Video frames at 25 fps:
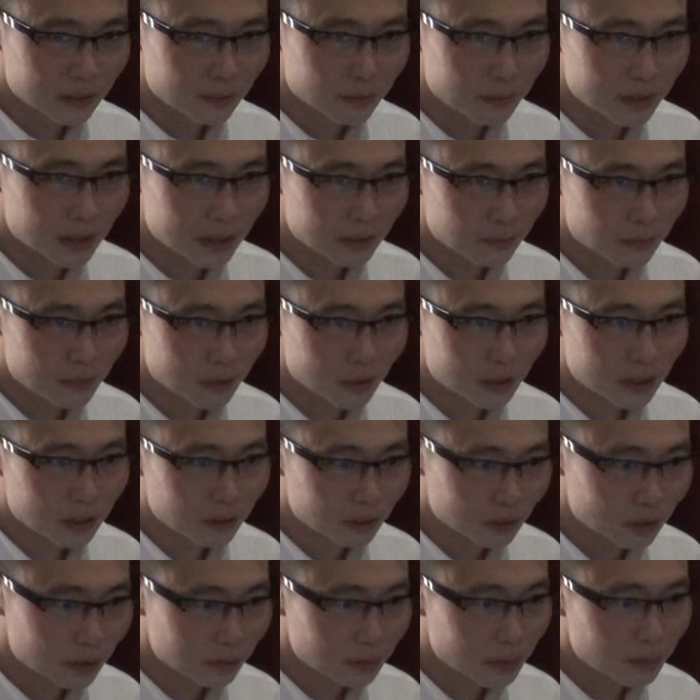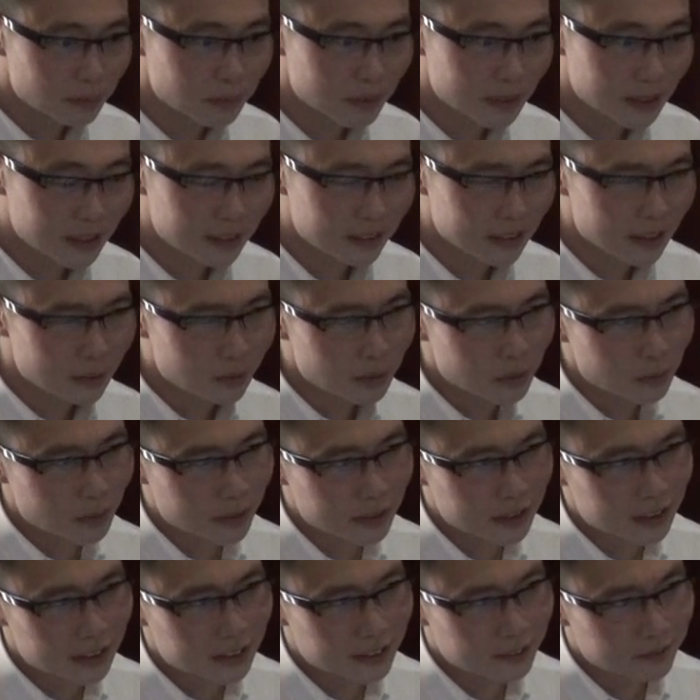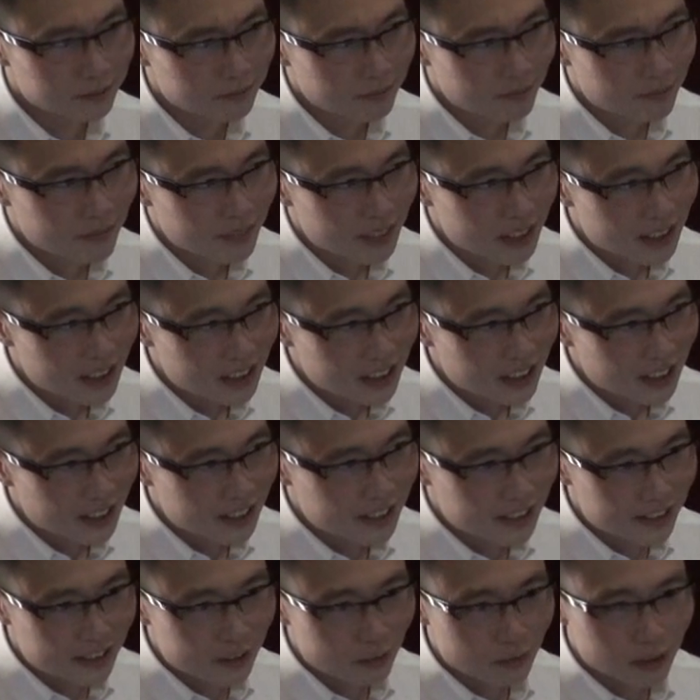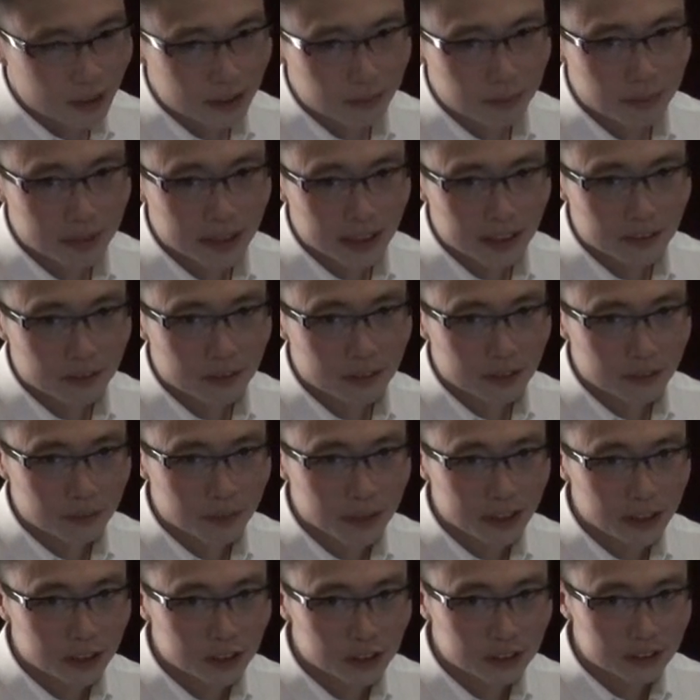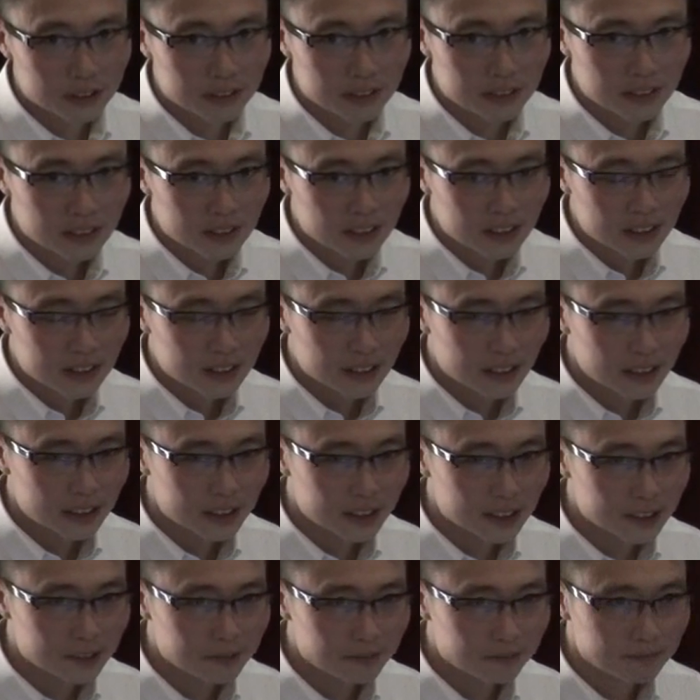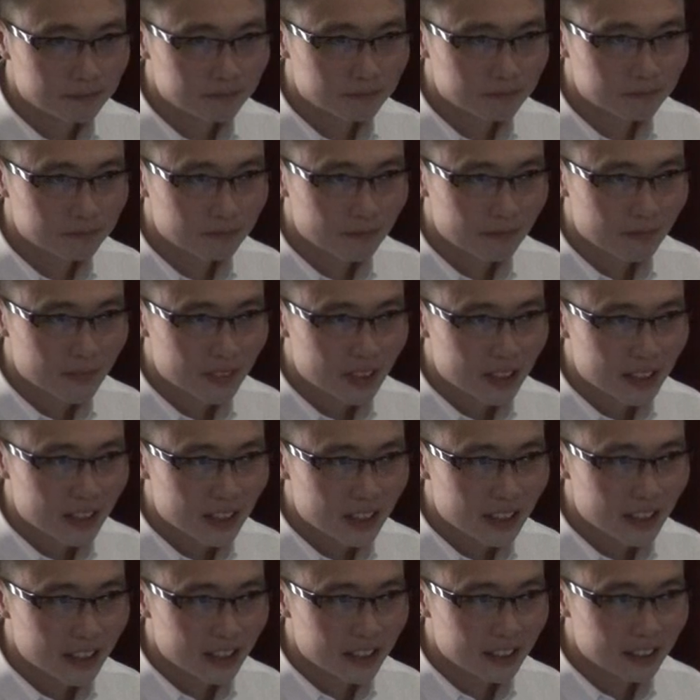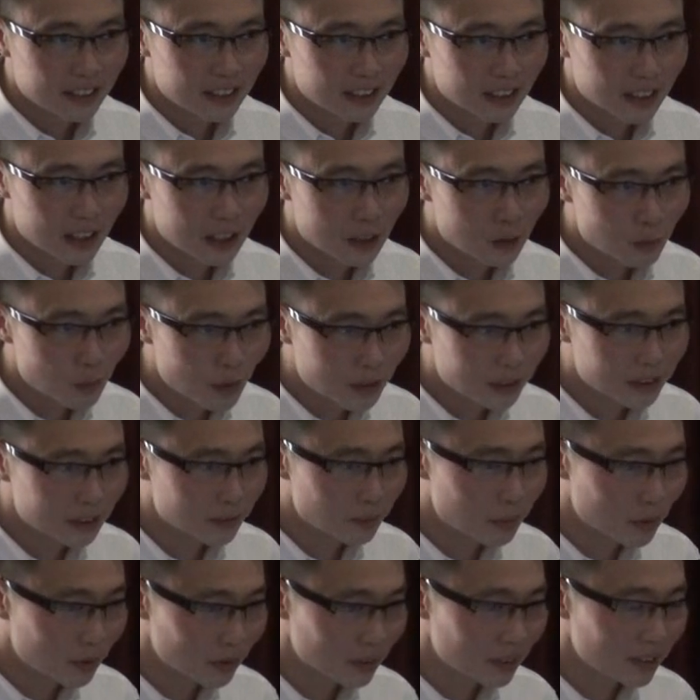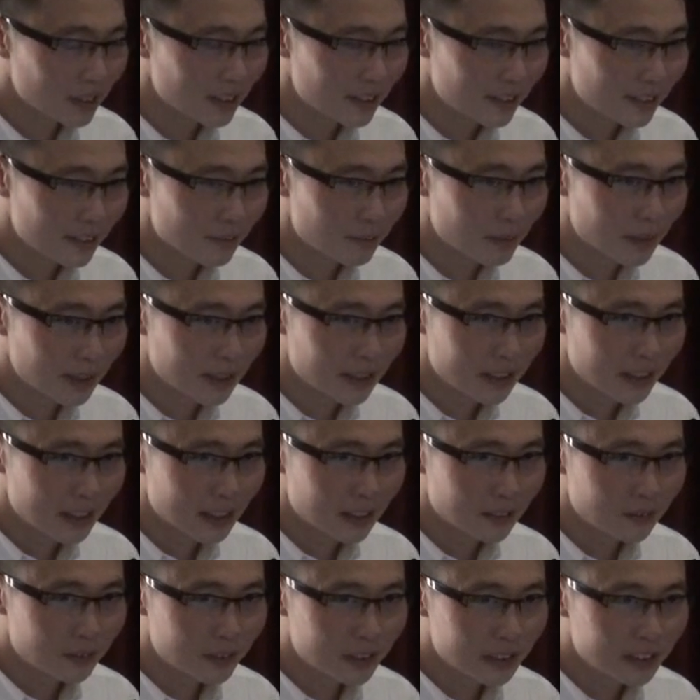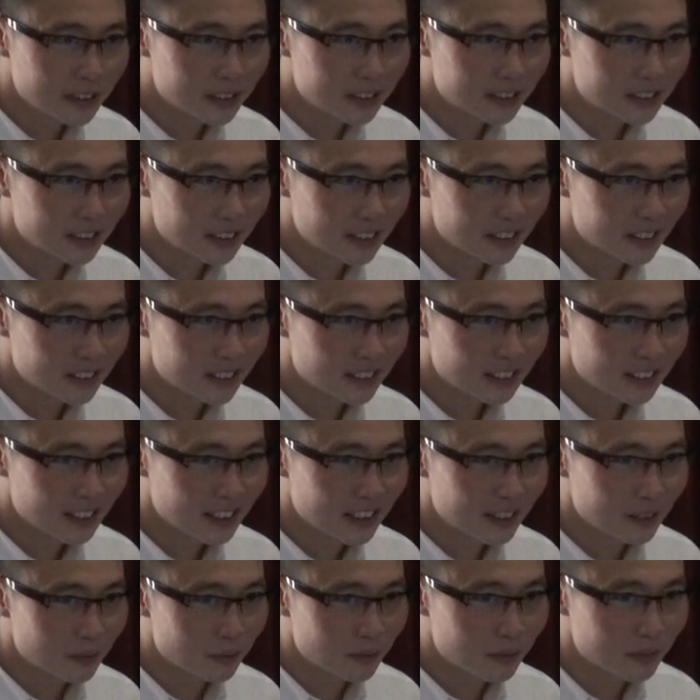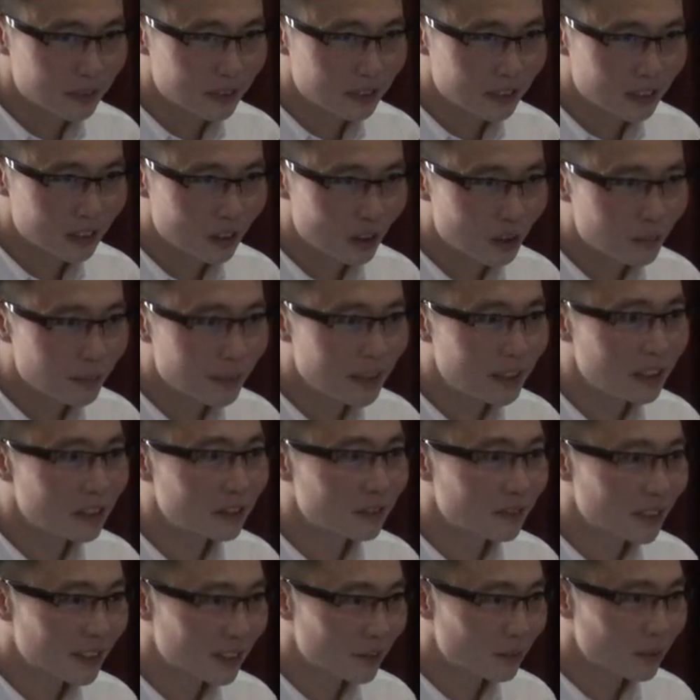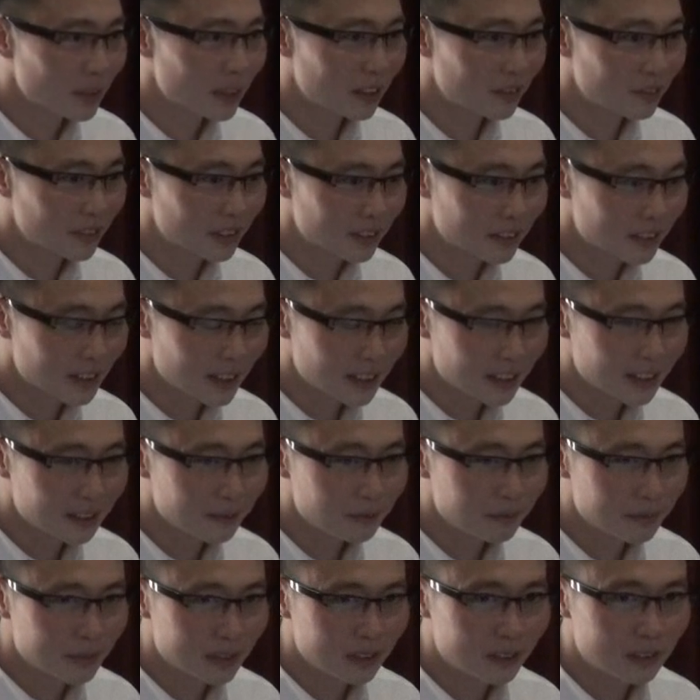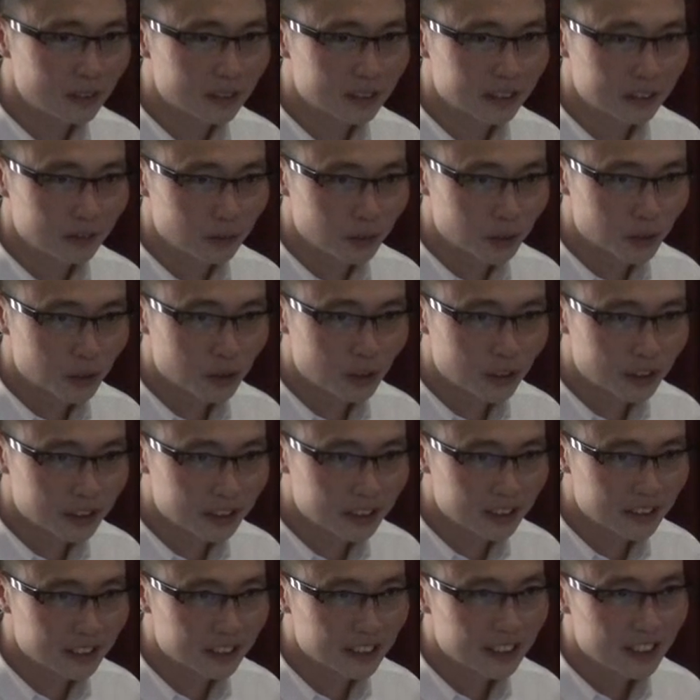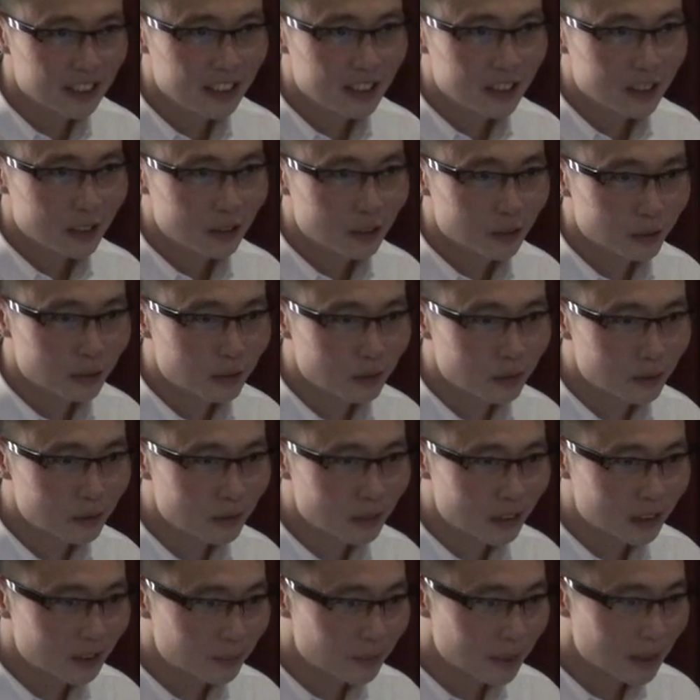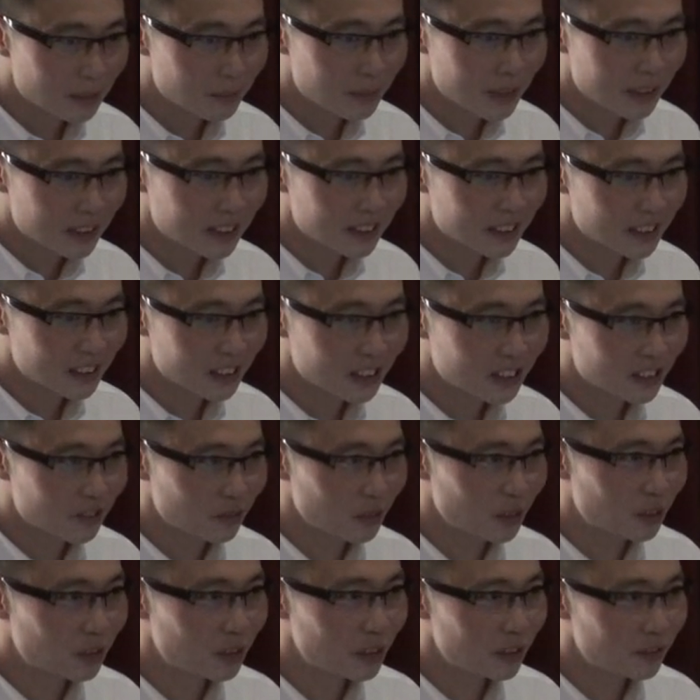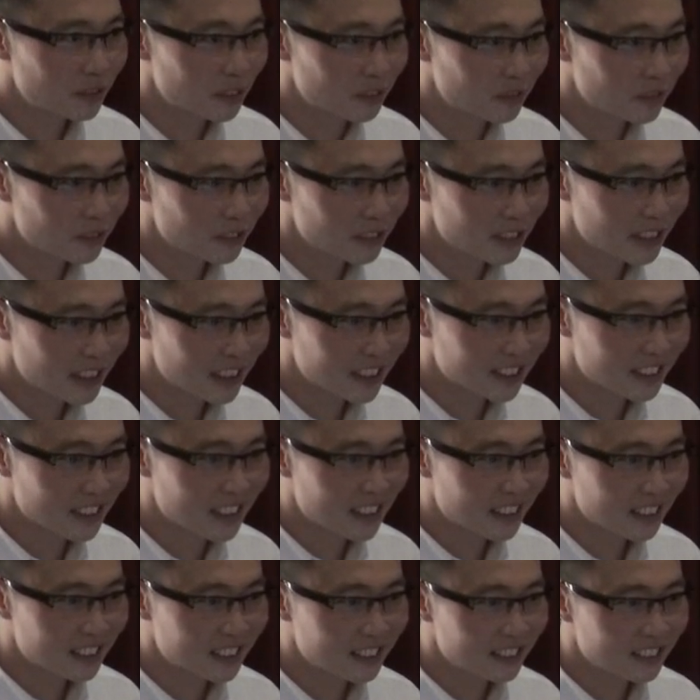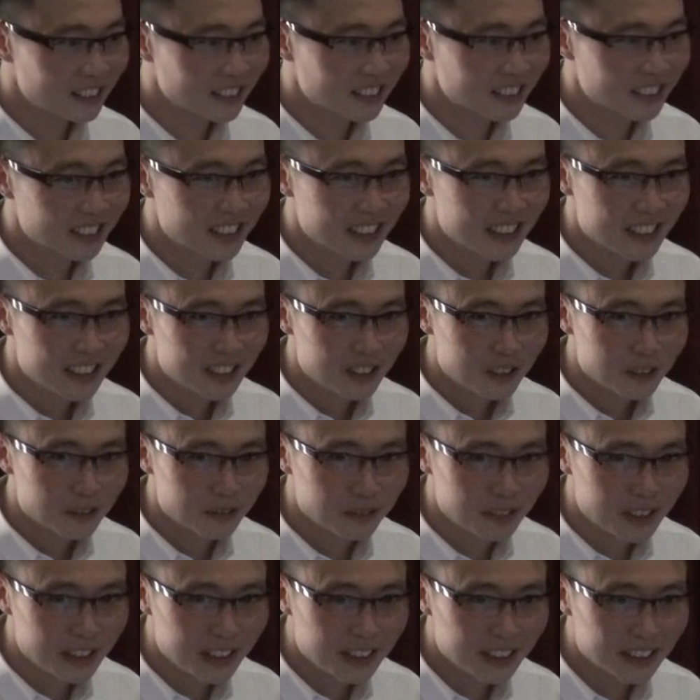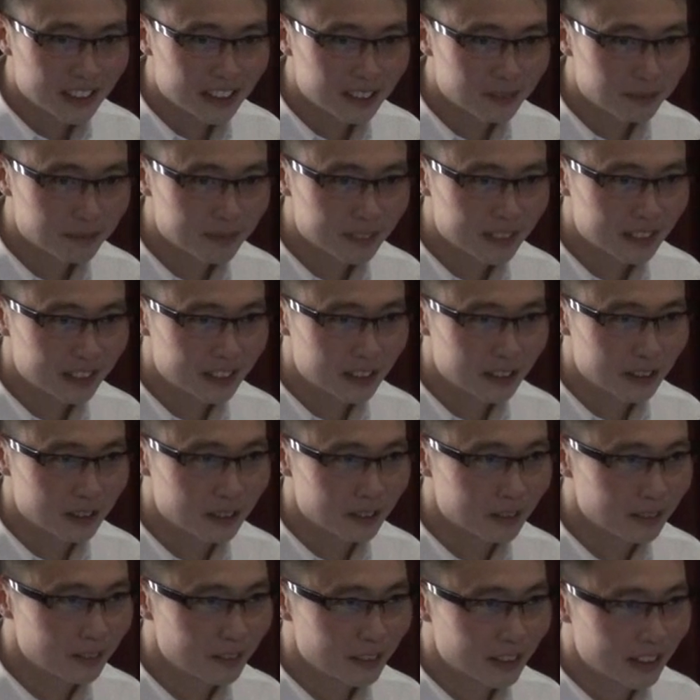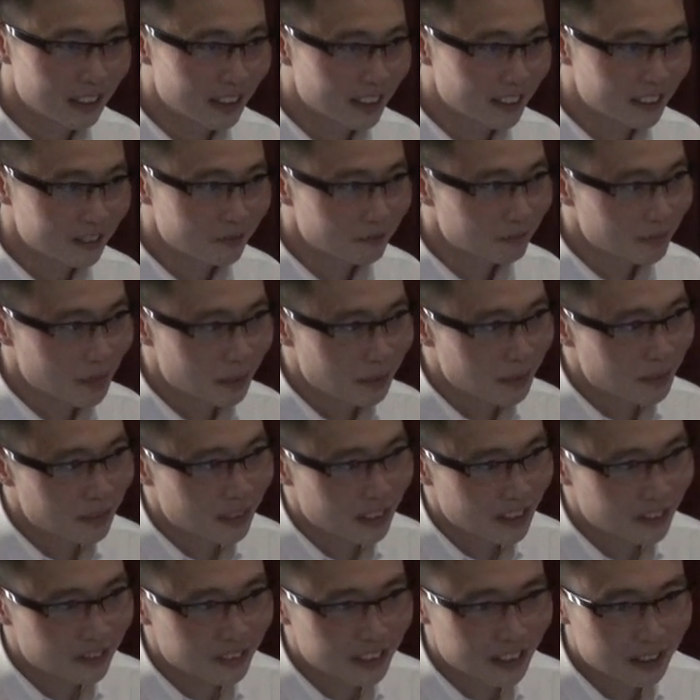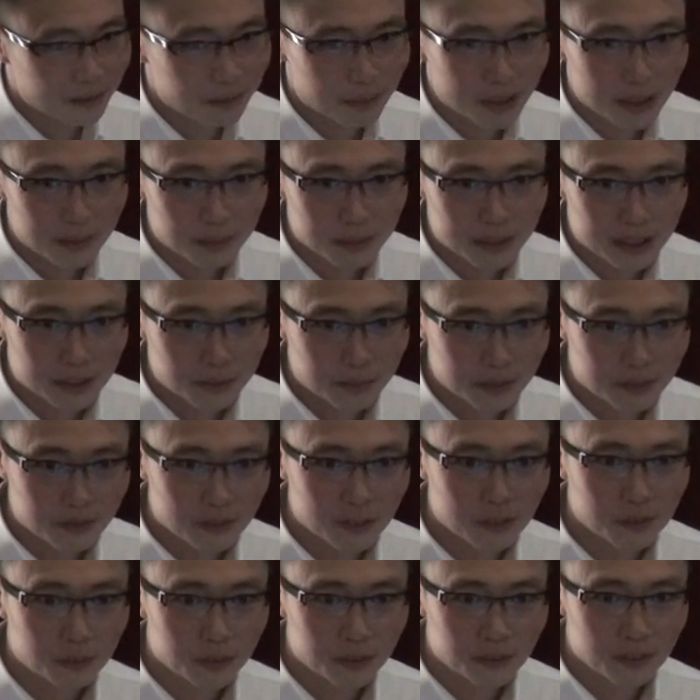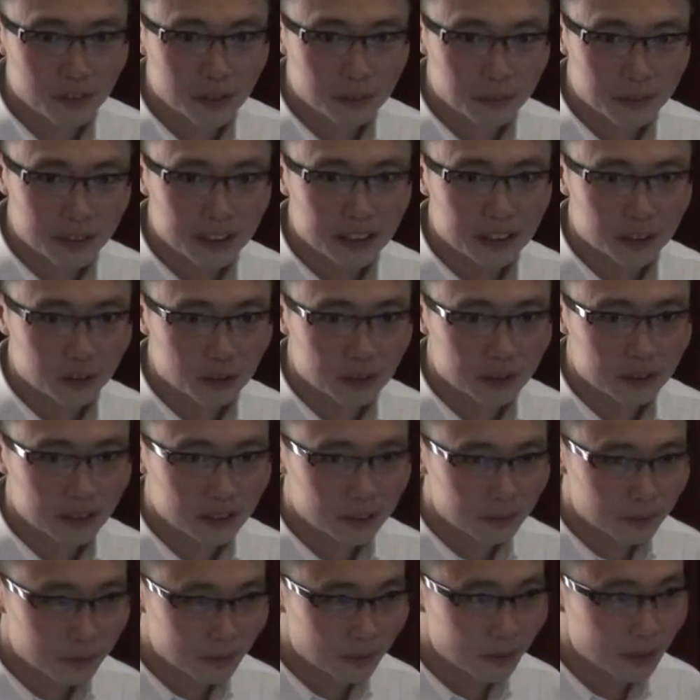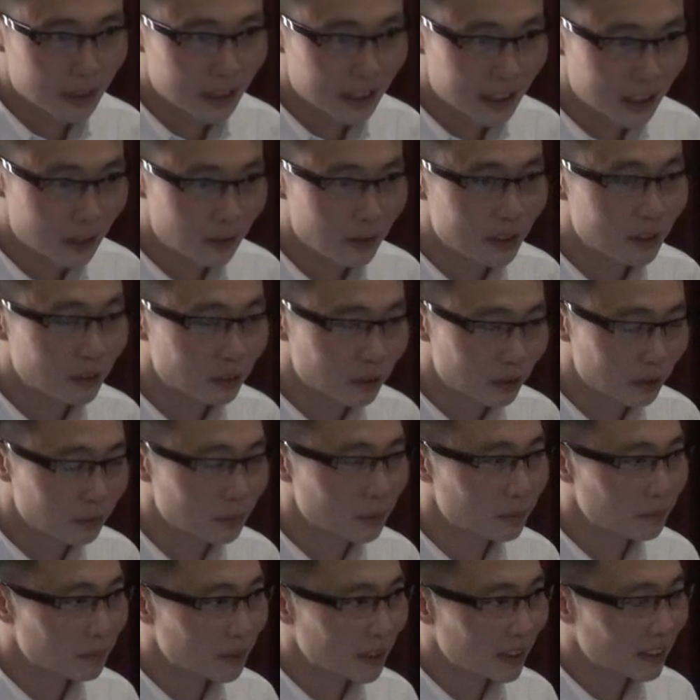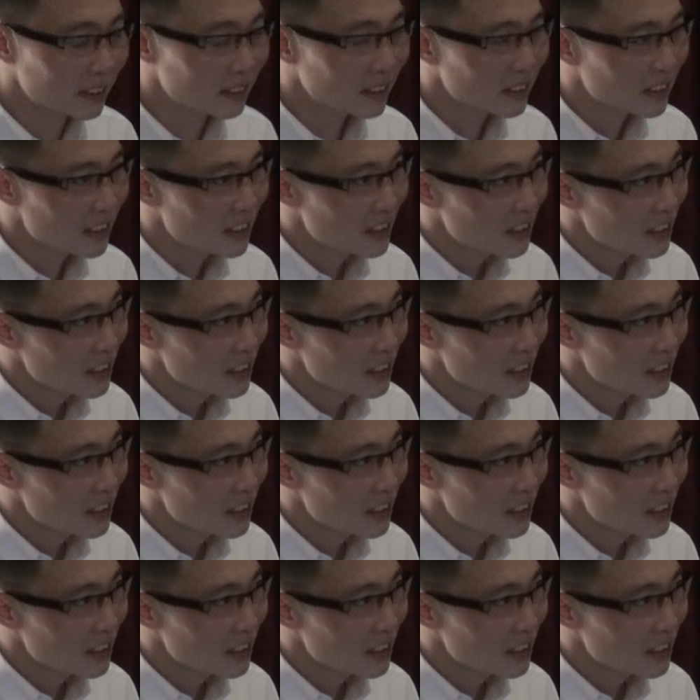we make out a treatment plan, and we wonder, is this the right plan for the patient? And how well supported is it by the evidence? And not many of us will have the time or the resources to go on a PubMed search, retrieve the full text articles, read it up, like maybe 5-10 papers before we formulate carry out a treatment plan.